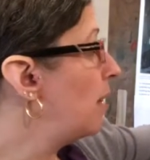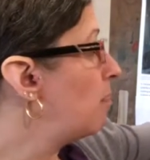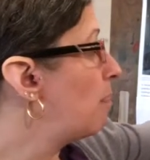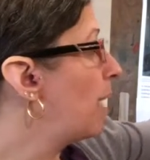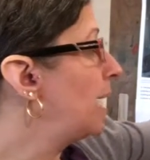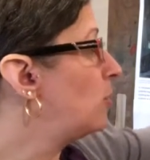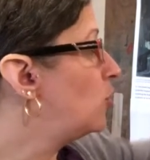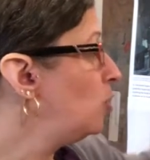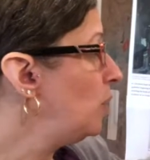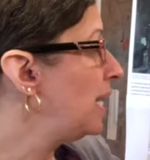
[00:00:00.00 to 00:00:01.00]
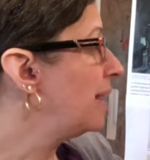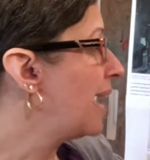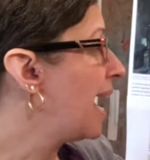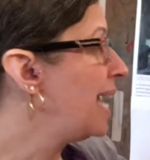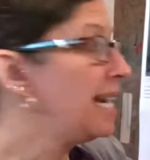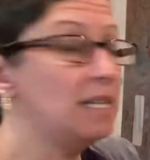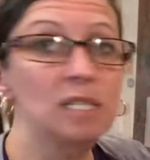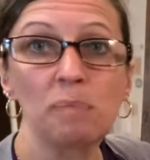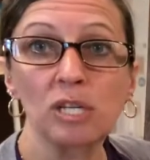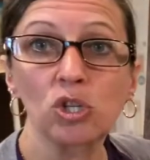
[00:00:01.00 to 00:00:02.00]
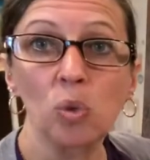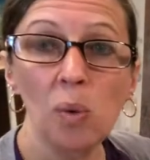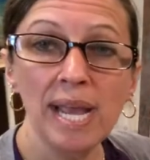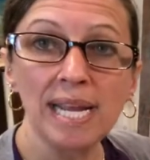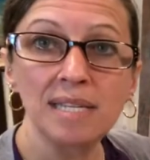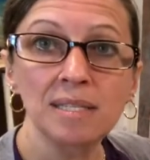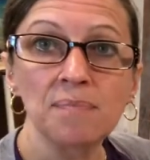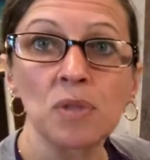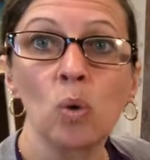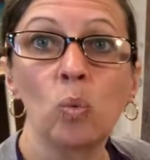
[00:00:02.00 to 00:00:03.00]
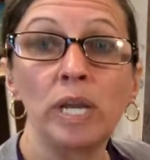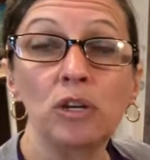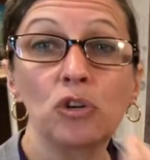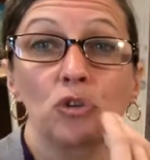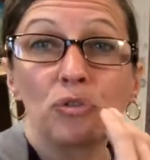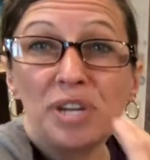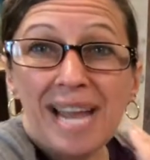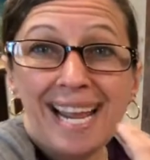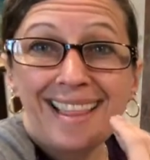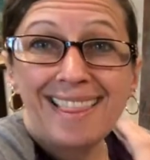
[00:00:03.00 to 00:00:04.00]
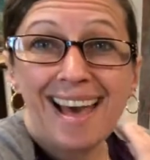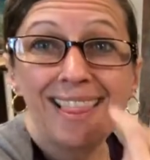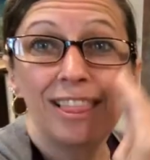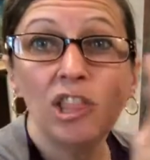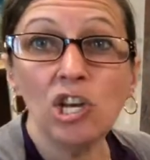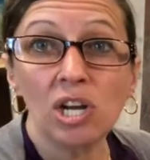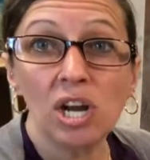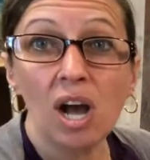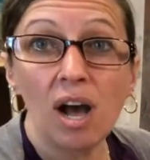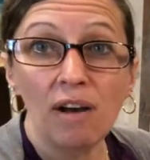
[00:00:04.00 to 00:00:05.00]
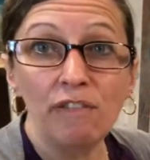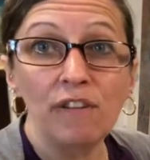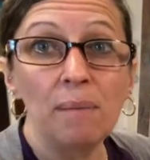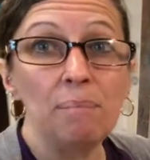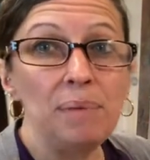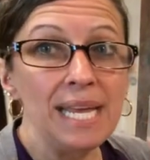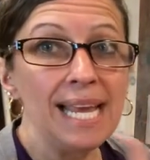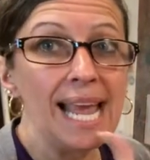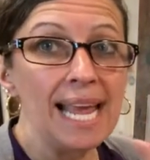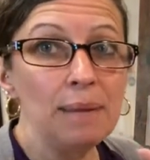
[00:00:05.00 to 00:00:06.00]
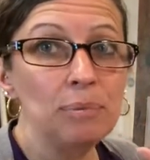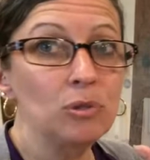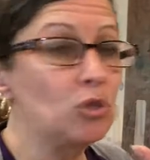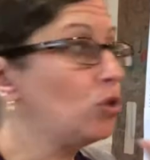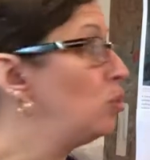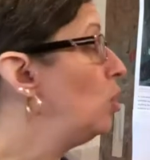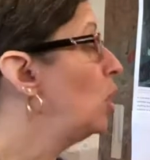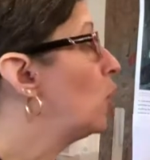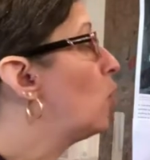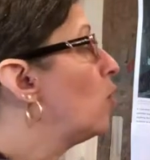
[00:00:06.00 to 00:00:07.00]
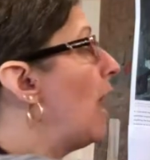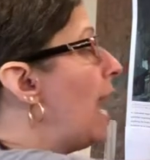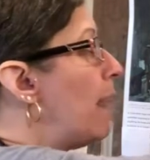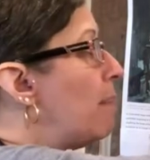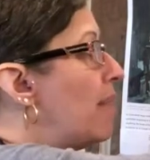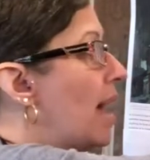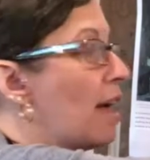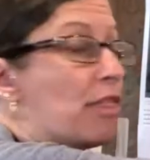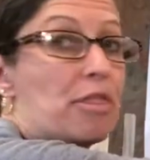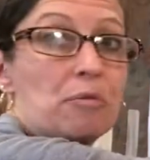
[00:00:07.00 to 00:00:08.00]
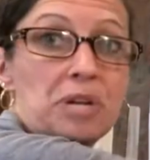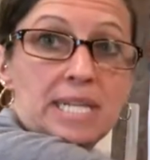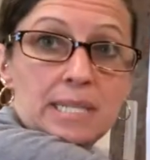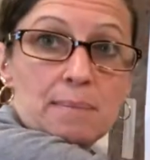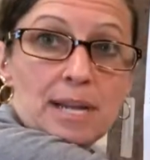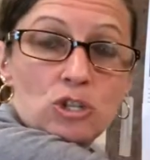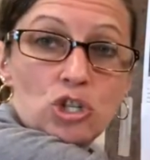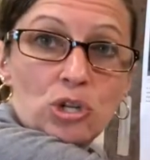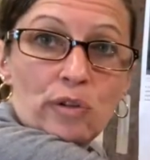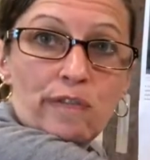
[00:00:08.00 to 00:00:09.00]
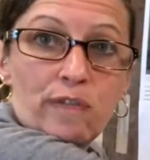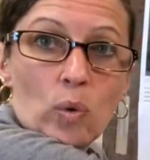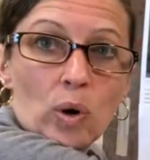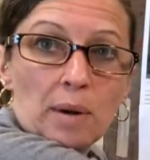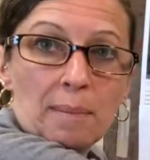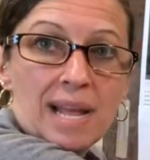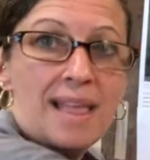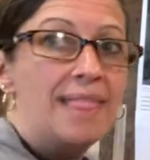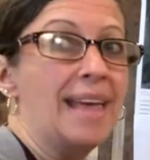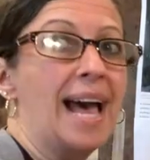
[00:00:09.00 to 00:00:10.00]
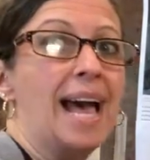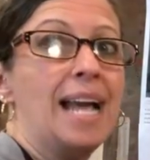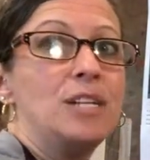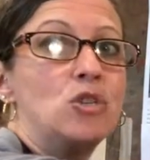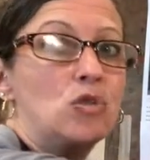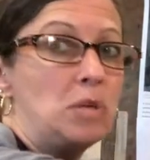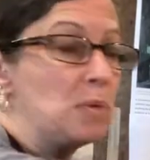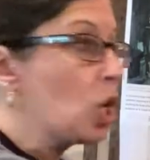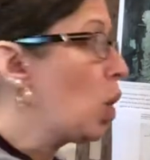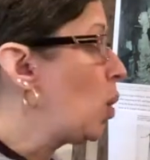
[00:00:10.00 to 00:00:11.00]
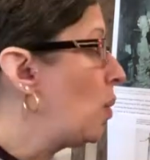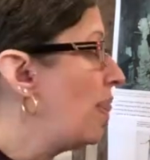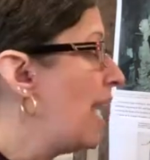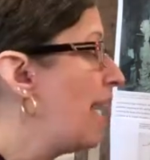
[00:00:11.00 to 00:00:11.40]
by doing that in special ways, we could create that look of being able to grab that three-dimensional form, that ice cream cone, that